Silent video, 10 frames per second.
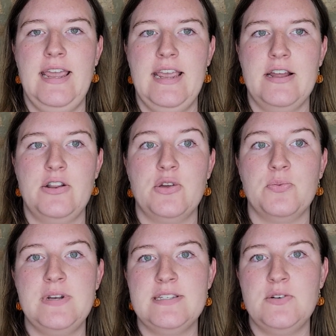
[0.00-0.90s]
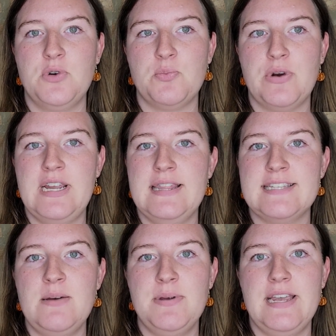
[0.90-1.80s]
And the reason we're bringing
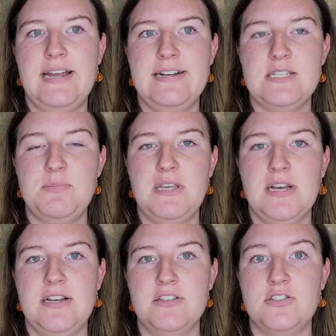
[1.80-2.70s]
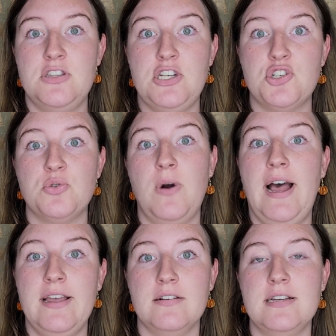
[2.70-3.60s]
this up again is because the
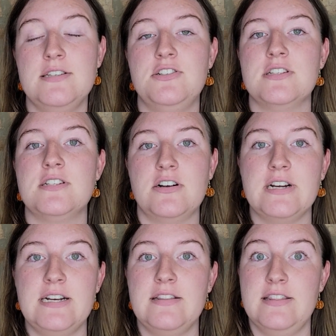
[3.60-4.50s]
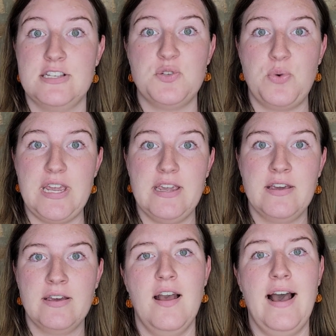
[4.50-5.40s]
trial has just started this week.